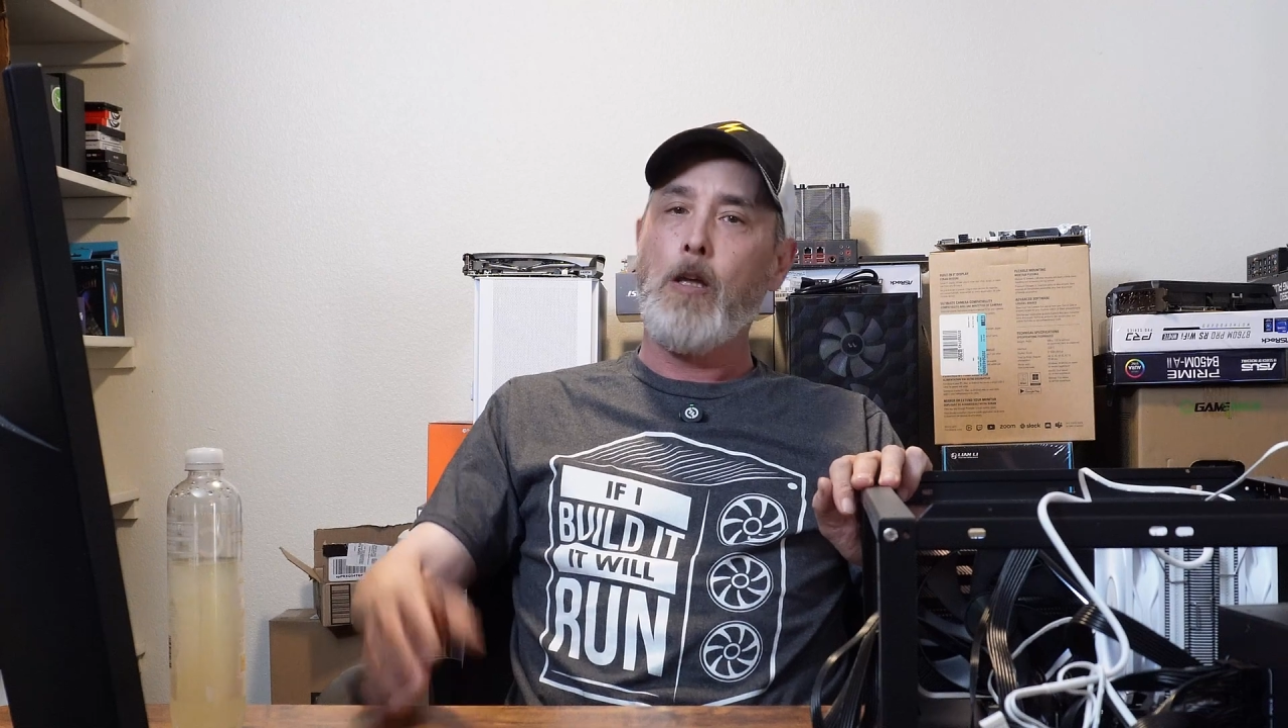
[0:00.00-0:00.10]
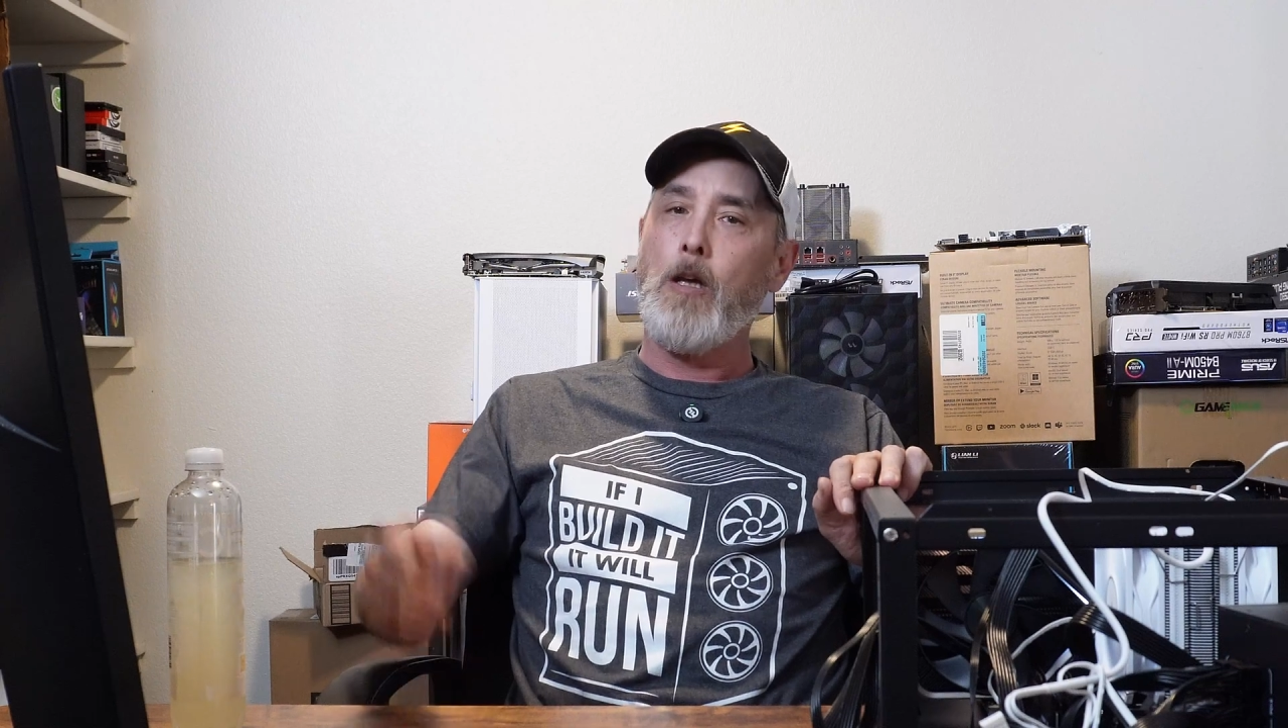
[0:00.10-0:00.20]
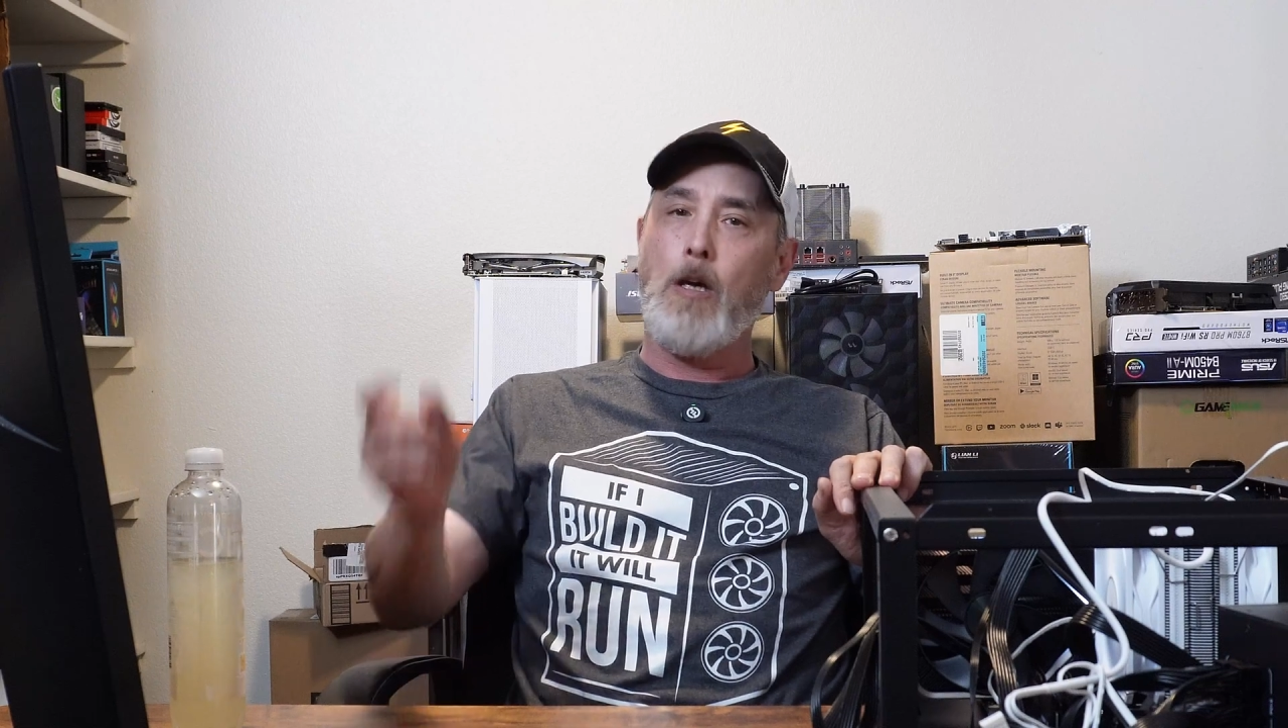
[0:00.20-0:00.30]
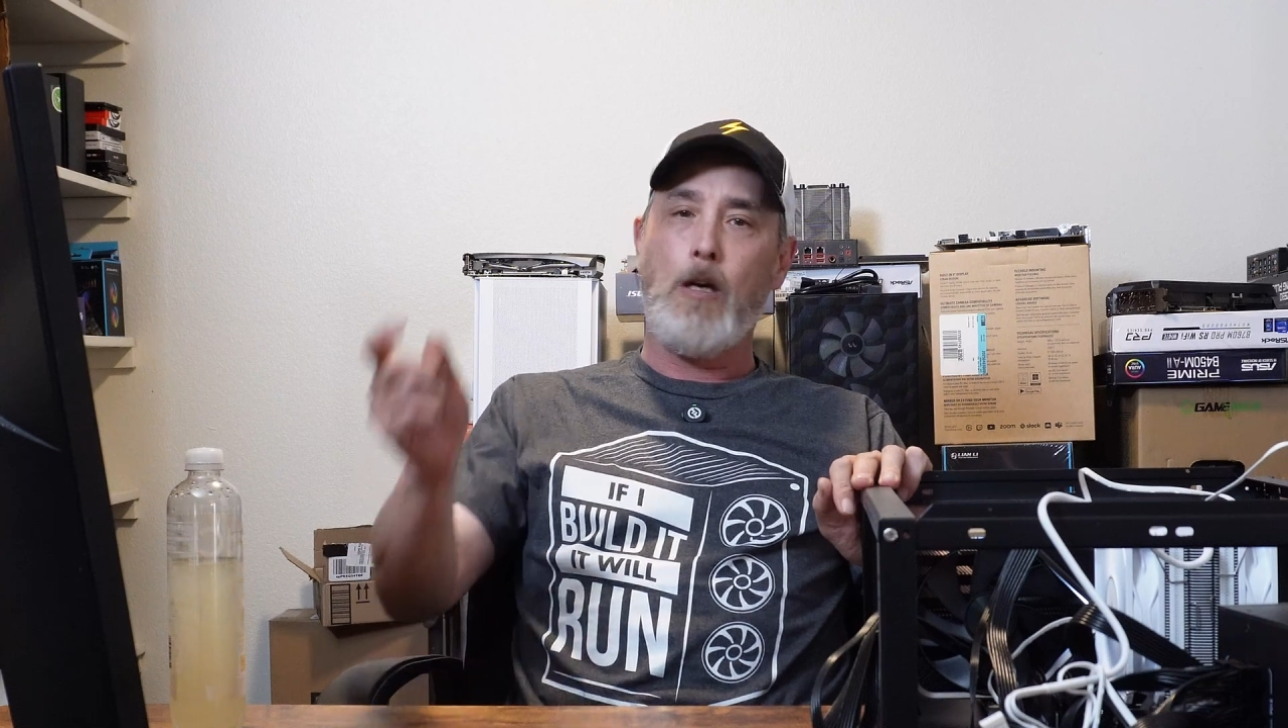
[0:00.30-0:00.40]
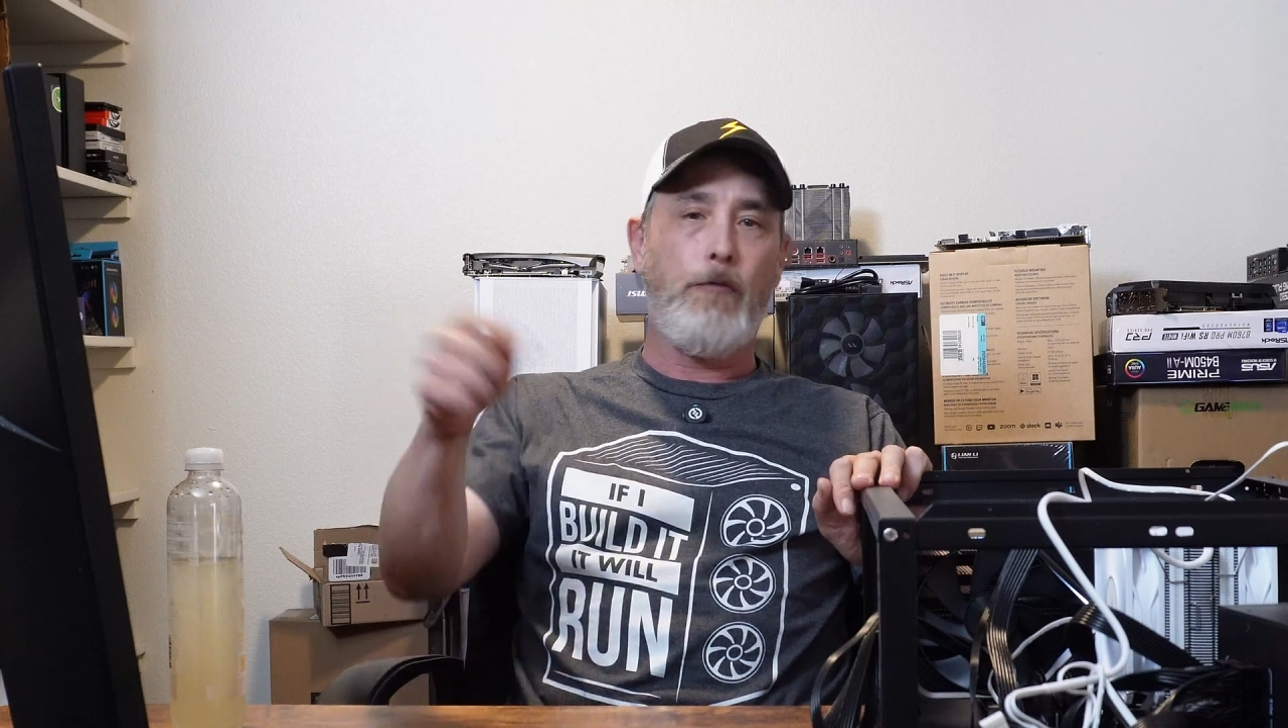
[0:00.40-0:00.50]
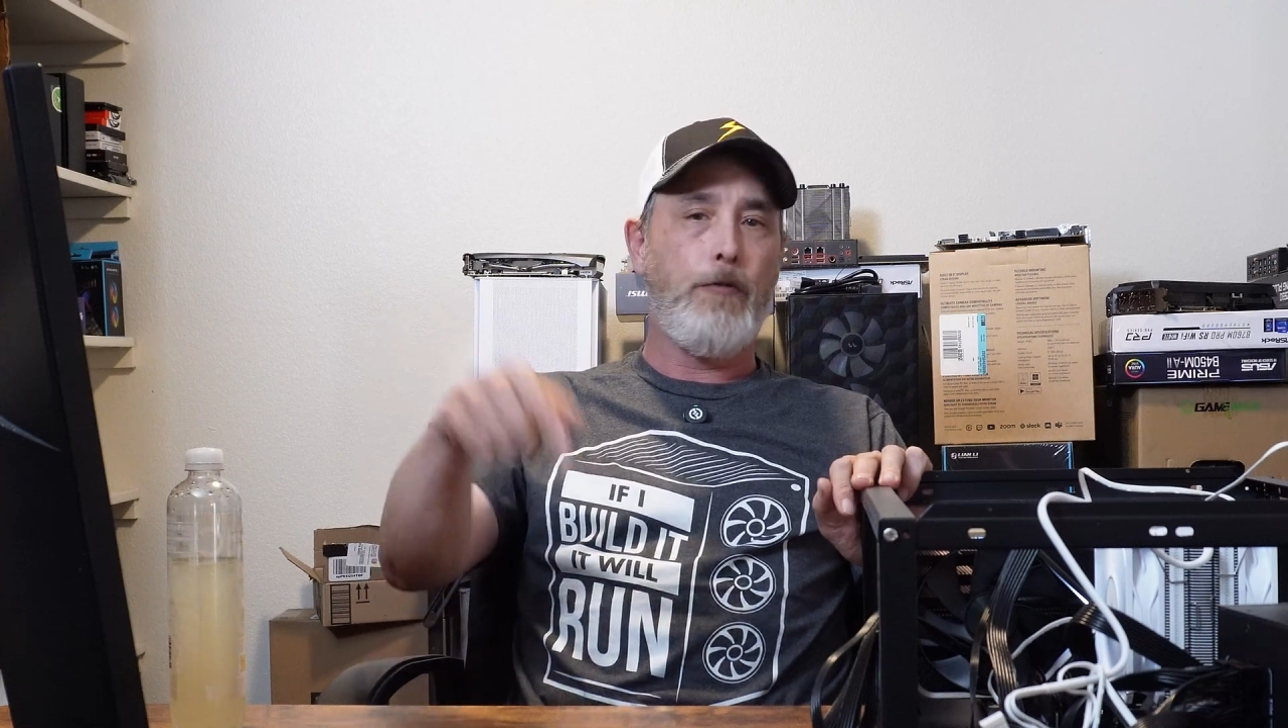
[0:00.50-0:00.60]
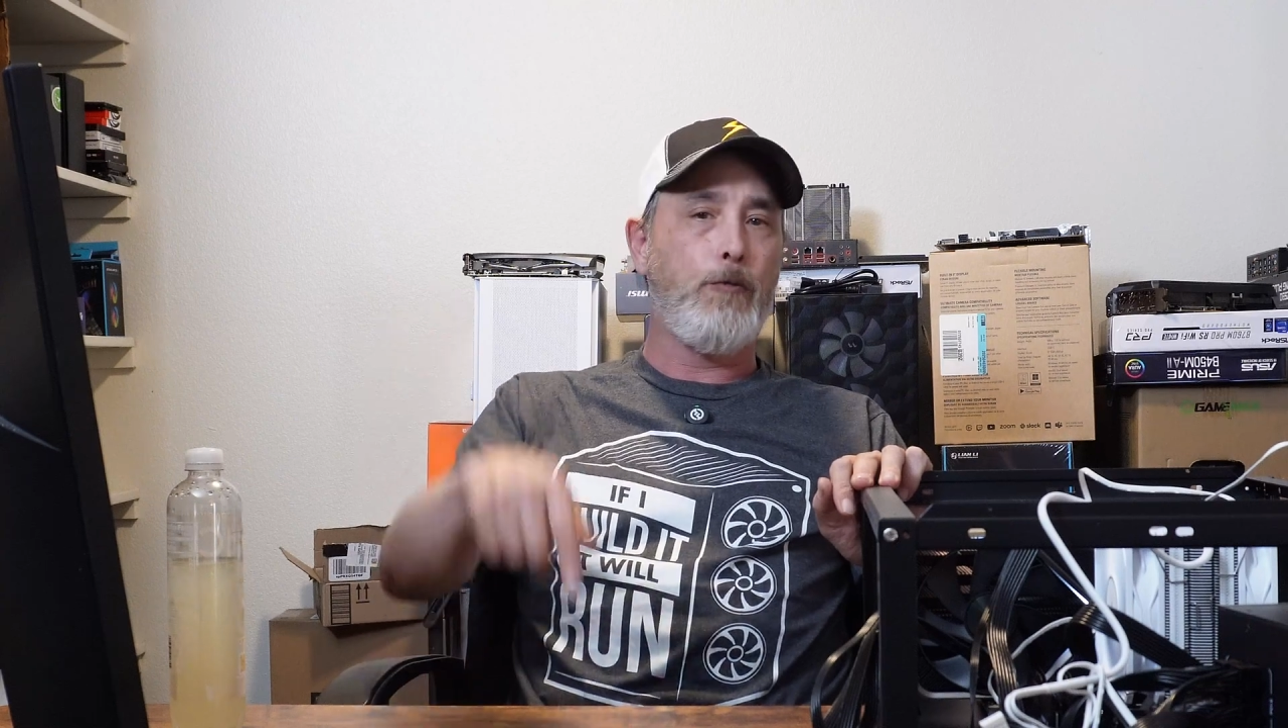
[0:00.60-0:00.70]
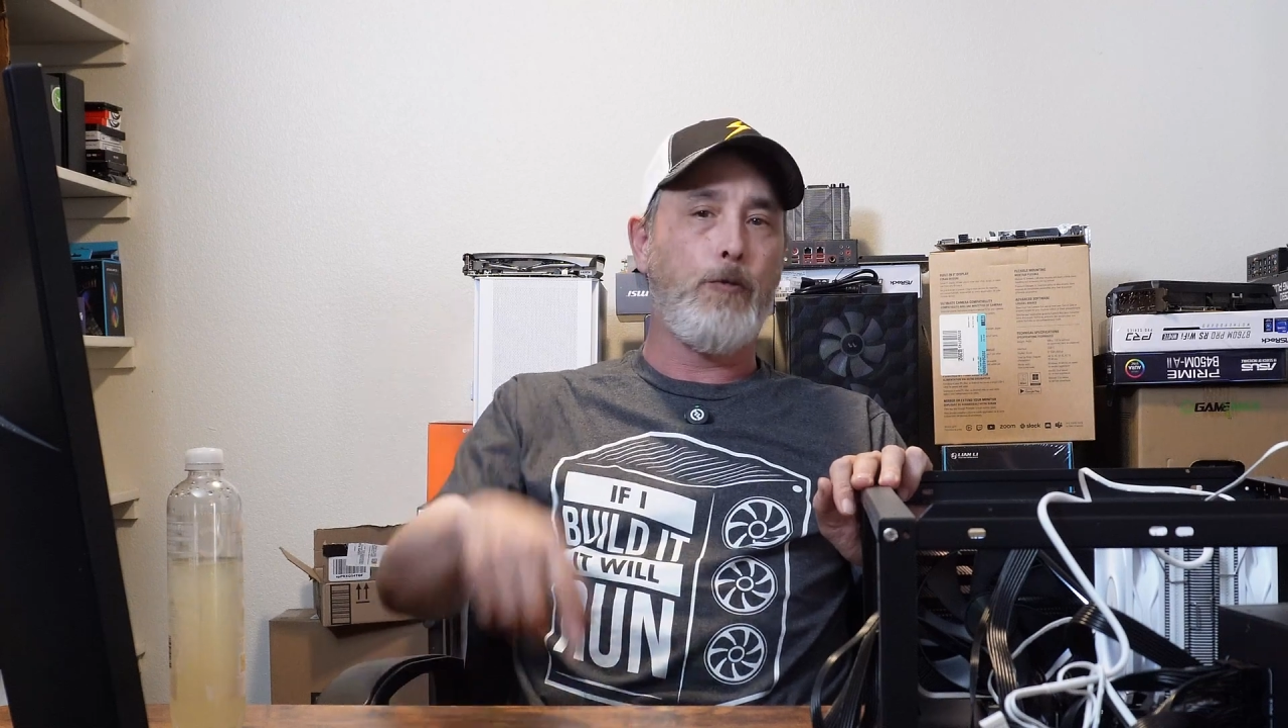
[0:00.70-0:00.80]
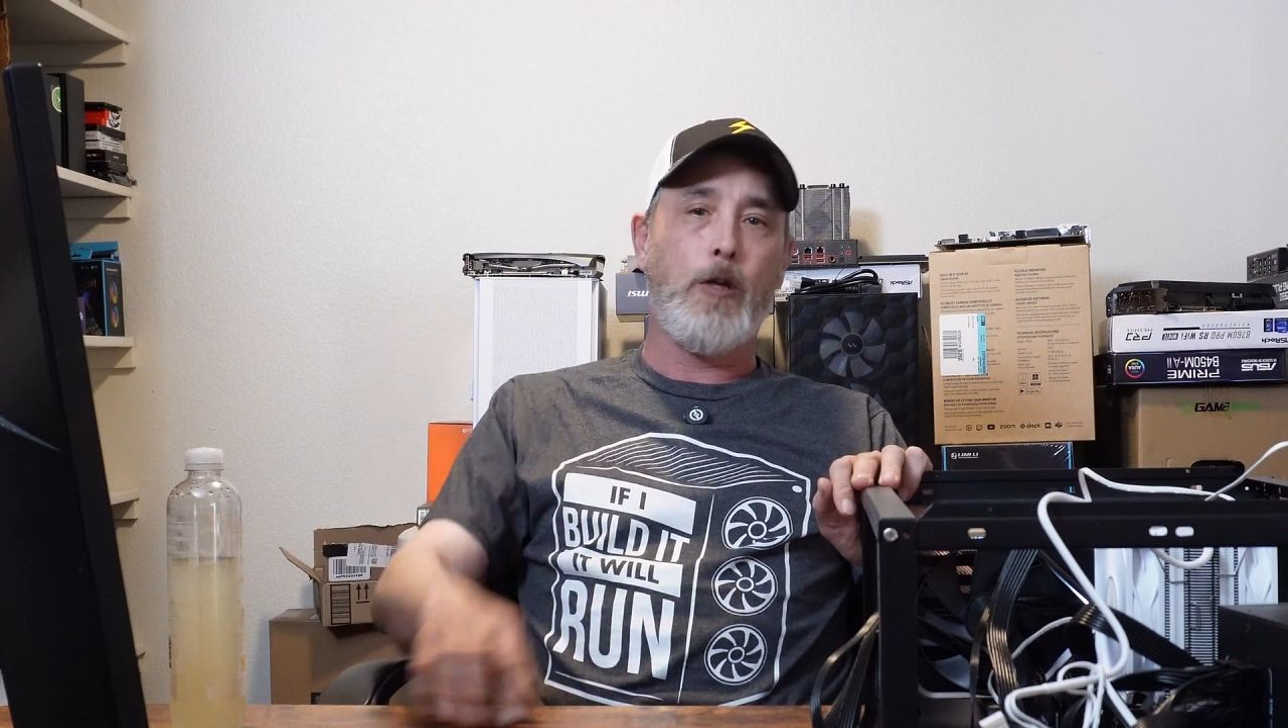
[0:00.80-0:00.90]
uh, feel free